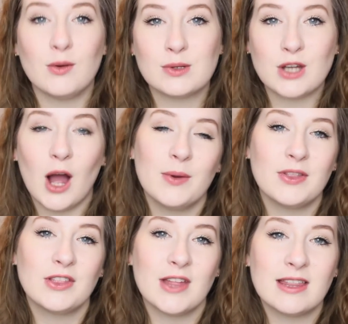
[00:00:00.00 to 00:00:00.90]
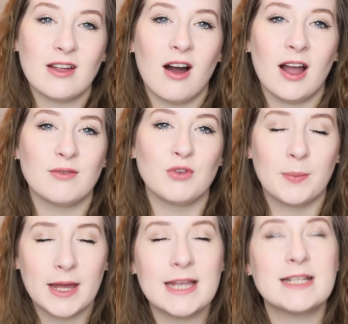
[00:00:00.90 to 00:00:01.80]
I will start with the thing that I
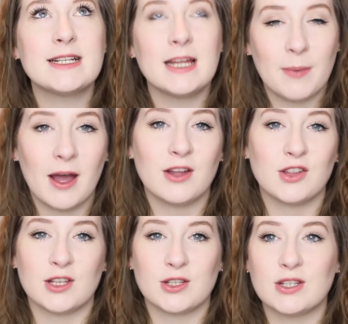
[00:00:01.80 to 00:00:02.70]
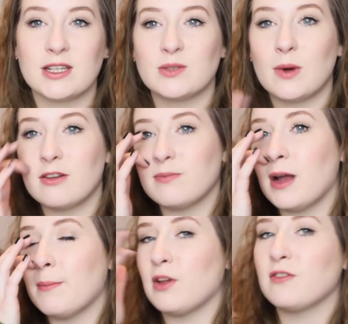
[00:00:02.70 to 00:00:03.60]
repeatedly purchase because it is one of
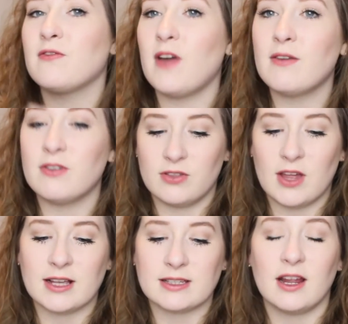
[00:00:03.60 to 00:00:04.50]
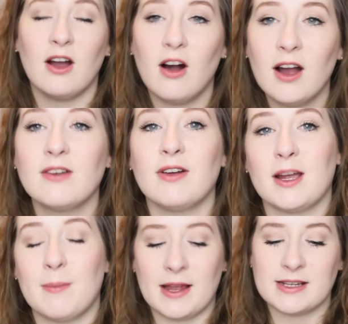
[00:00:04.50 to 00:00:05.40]
my most favourite things and I highly
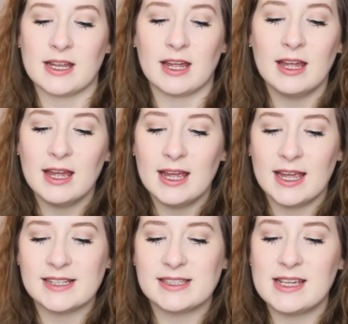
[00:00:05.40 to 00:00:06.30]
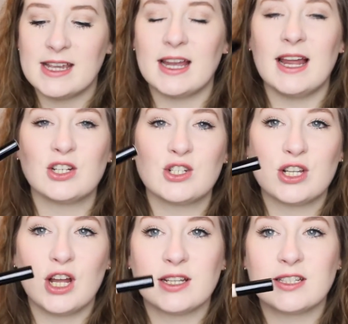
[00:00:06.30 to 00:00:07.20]
recommend it. It's the
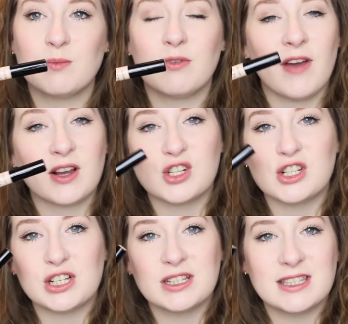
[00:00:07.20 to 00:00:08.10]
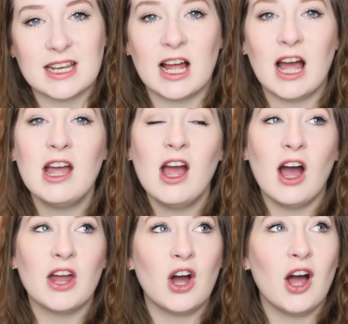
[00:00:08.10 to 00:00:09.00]
Collections Lasting Perfections Concealer,
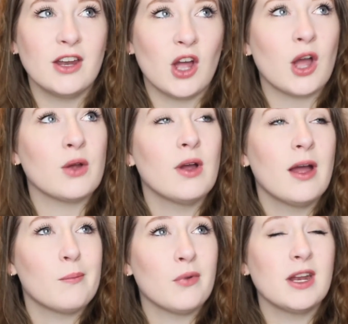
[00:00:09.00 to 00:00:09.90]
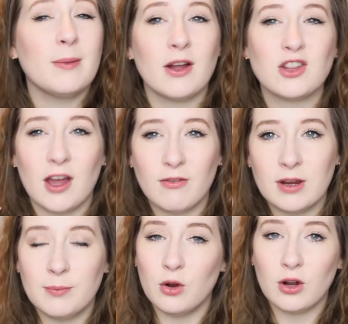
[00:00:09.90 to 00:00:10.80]
and I know pretty much
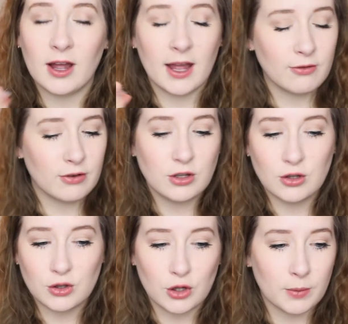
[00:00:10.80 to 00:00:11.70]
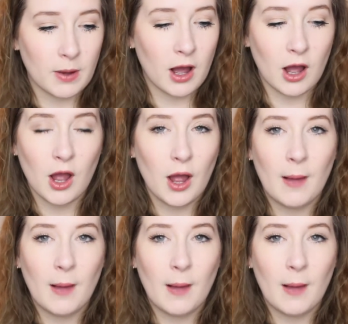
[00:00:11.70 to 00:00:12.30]
every blogger, every YouTuber